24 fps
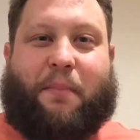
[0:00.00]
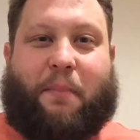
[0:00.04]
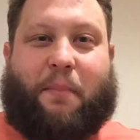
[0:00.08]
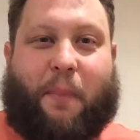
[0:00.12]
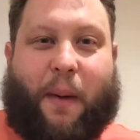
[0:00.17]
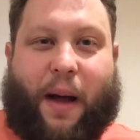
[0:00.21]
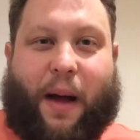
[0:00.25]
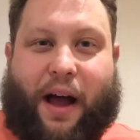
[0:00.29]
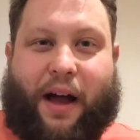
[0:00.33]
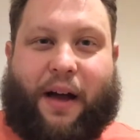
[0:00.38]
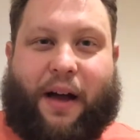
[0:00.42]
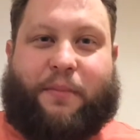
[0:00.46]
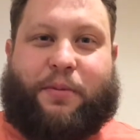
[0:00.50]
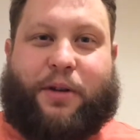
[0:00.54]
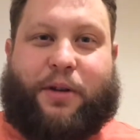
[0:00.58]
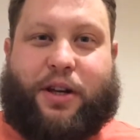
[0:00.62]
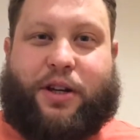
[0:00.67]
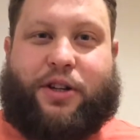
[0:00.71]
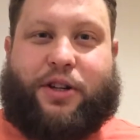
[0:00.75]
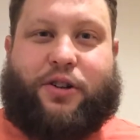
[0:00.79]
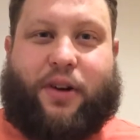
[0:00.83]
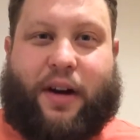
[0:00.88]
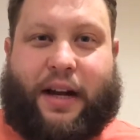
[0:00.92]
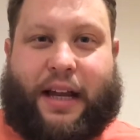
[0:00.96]
but I'm going
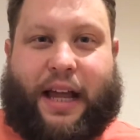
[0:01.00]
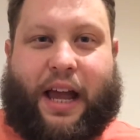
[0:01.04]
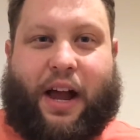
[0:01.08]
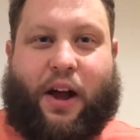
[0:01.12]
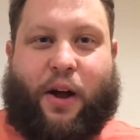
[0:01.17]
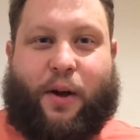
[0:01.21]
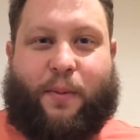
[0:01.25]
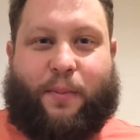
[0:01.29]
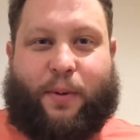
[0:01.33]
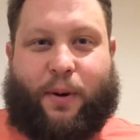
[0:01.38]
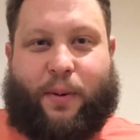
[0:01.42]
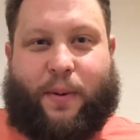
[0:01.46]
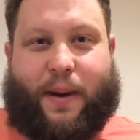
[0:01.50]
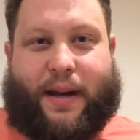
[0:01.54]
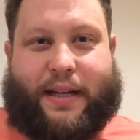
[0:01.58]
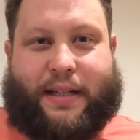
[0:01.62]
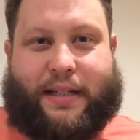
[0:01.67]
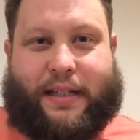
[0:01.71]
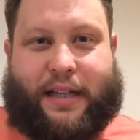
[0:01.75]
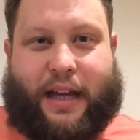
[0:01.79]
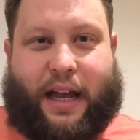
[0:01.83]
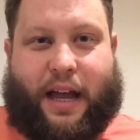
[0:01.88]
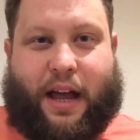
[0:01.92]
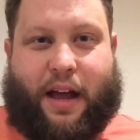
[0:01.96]
to try and get Homebrew
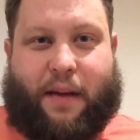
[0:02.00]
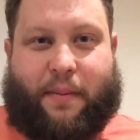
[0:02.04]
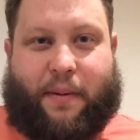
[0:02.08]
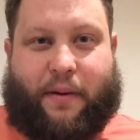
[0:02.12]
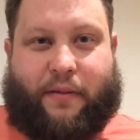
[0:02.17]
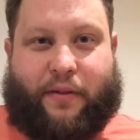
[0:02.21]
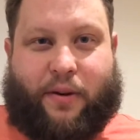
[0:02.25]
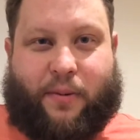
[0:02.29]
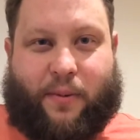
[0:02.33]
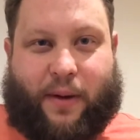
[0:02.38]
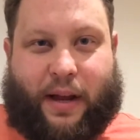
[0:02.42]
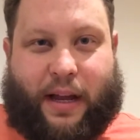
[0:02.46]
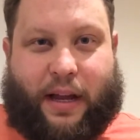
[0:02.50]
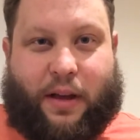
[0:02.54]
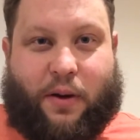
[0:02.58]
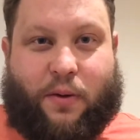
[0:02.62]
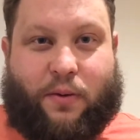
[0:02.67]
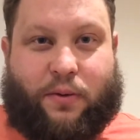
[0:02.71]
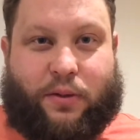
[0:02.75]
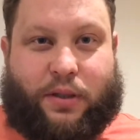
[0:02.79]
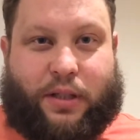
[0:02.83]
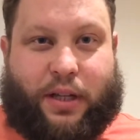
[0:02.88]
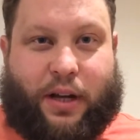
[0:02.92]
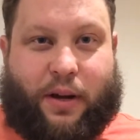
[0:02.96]
Wednesday up every week.
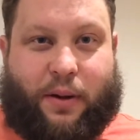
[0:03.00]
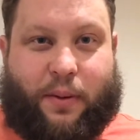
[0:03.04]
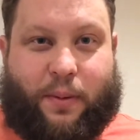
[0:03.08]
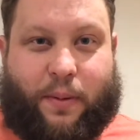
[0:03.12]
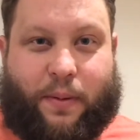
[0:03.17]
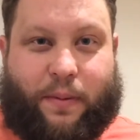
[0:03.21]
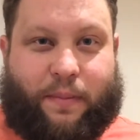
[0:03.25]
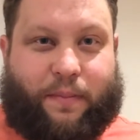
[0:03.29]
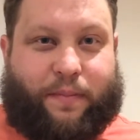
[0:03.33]
Also,